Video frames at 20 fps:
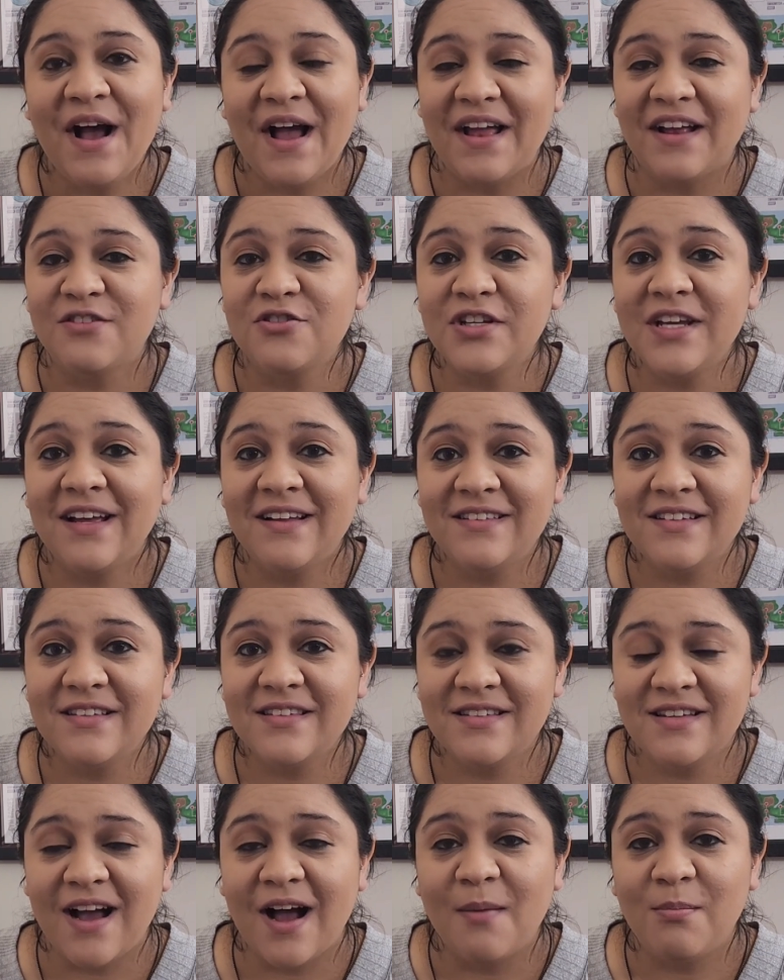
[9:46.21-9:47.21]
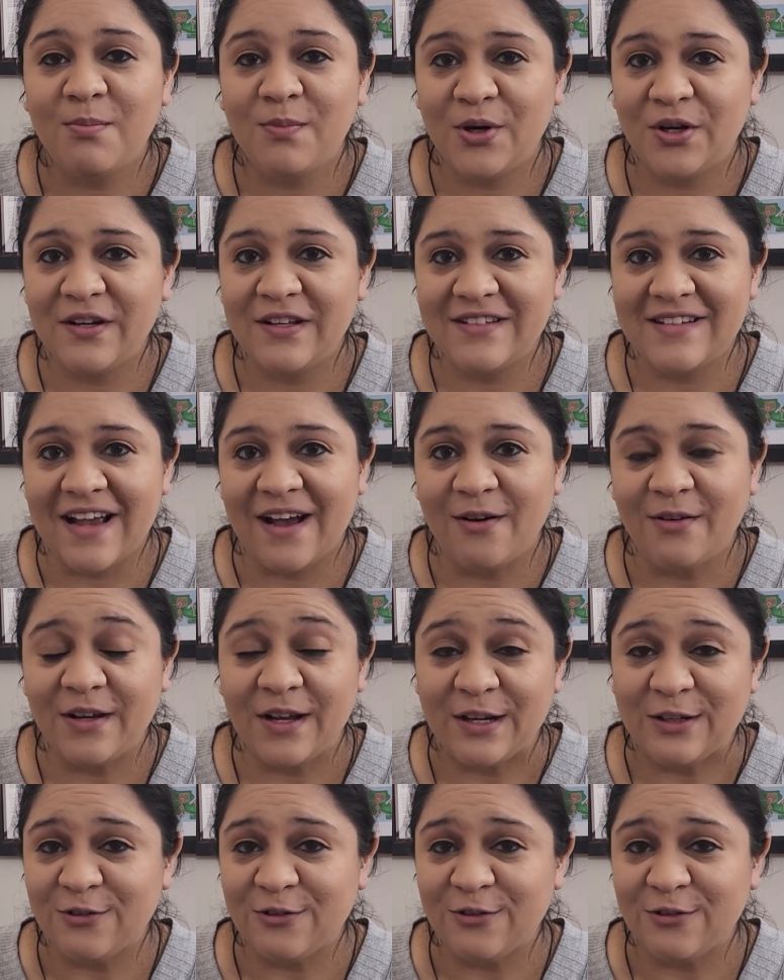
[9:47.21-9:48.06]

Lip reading: I actually had to stop, put it down,